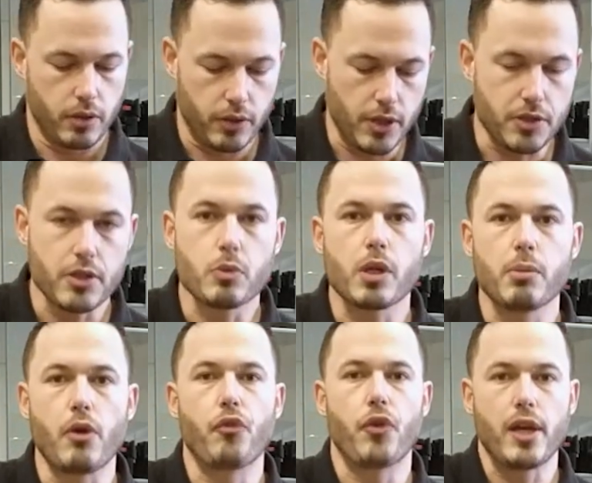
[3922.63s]
This is one of
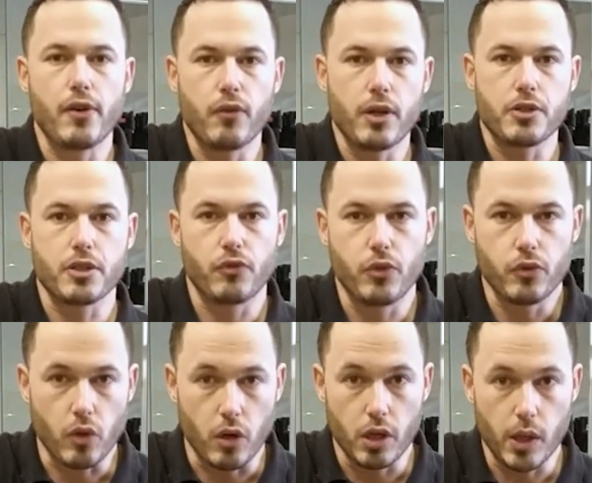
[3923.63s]
my favorites if you've
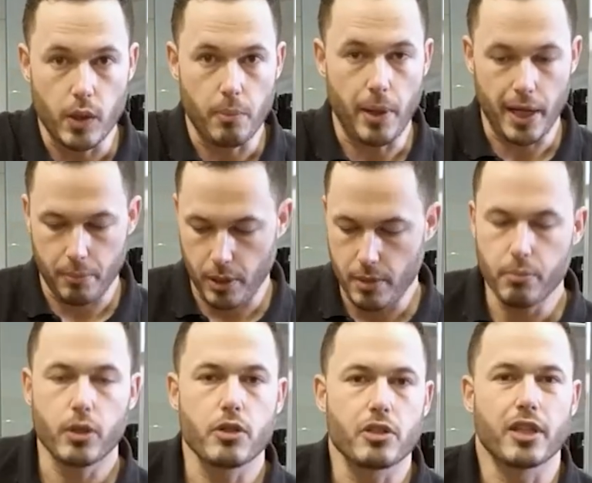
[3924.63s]
got lower back pain,
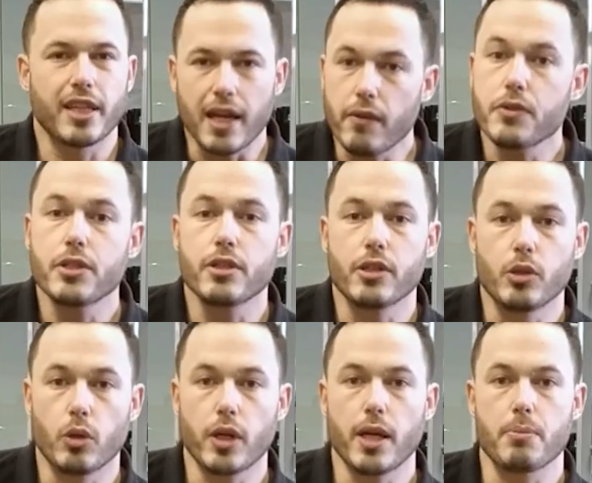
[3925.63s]
because I guarantee that
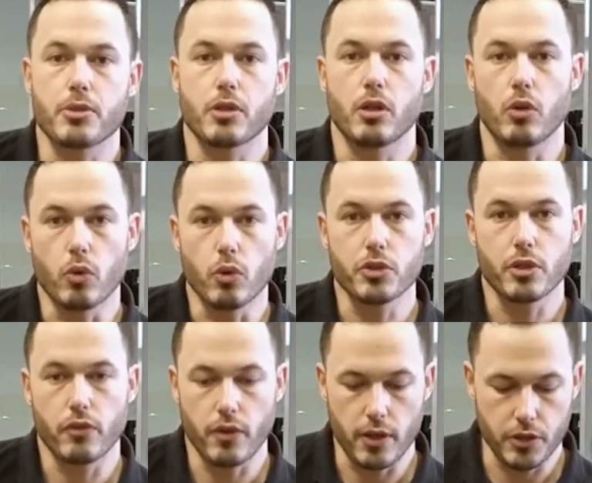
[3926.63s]
your hips are also
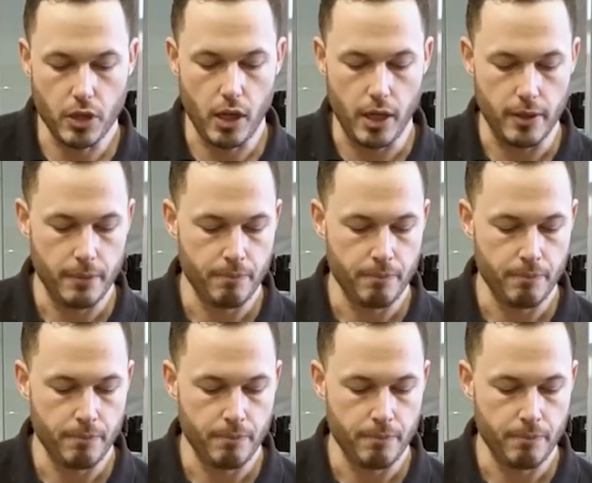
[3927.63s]
very tight.